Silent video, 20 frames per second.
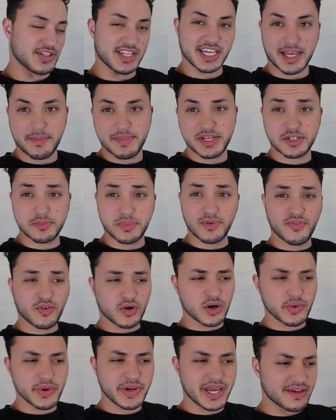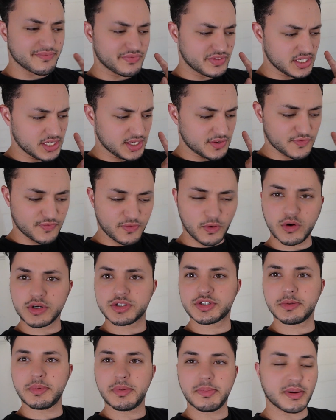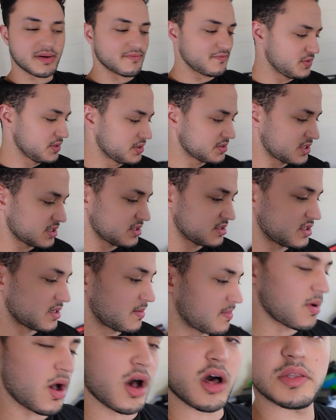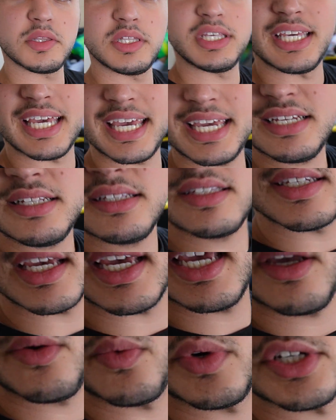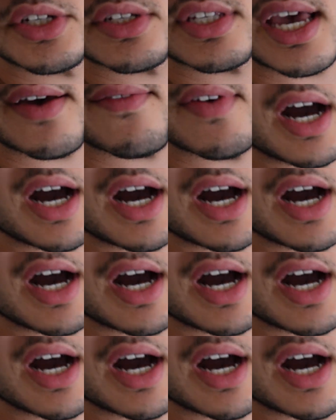like I mentioned before, we have the 4 triple pump fuel system. On the intake, we just have